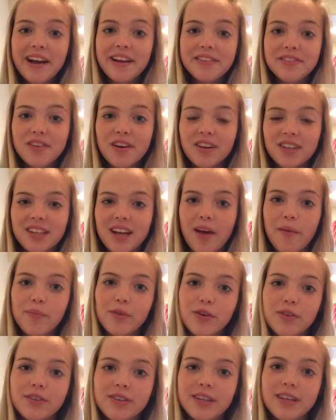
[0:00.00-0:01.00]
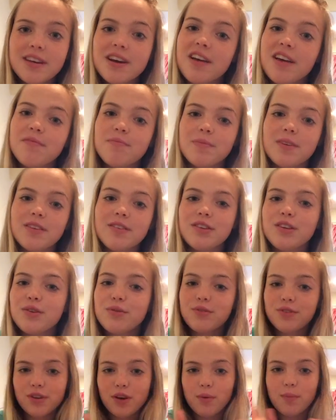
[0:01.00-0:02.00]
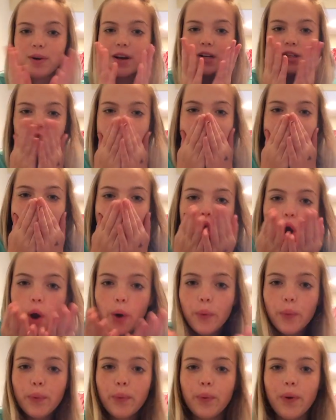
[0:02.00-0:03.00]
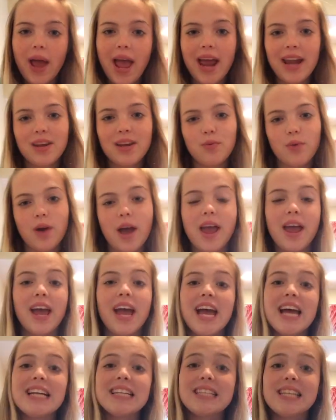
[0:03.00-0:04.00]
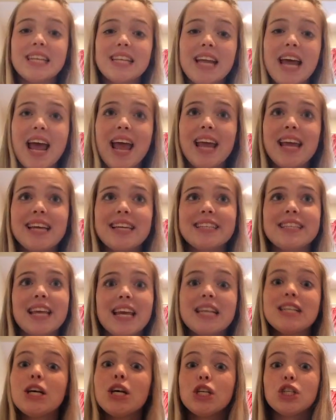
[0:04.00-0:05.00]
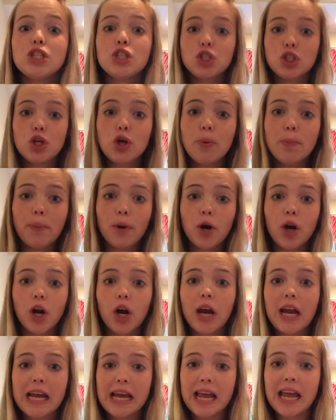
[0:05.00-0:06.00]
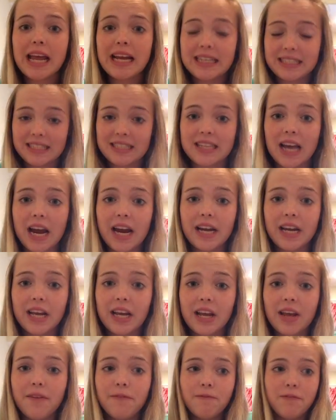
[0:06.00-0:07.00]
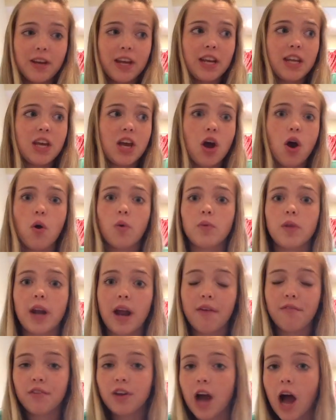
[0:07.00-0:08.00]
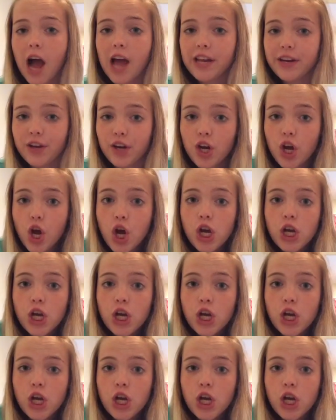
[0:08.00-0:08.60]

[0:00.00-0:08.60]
guys. Long time no see. I've missed you so much. Anyway, today is a super exciting video that I've gotten